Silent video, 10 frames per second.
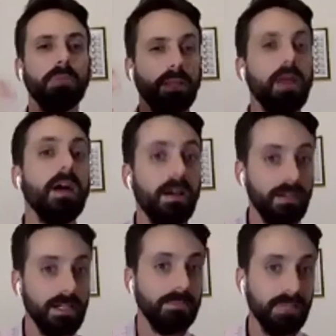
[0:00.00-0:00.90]

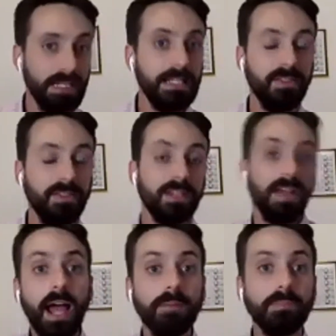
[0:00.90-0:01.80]
blur indeed the
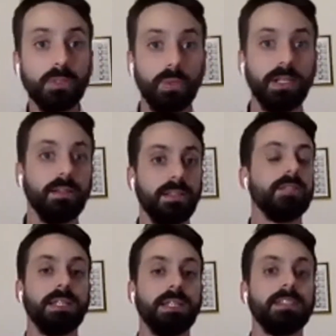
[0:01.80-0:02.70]
line between the
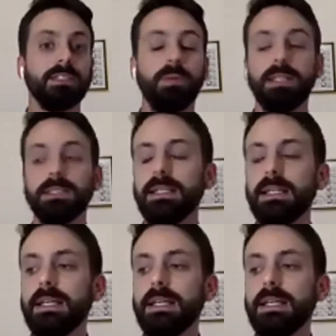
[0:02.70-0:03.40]
domestic space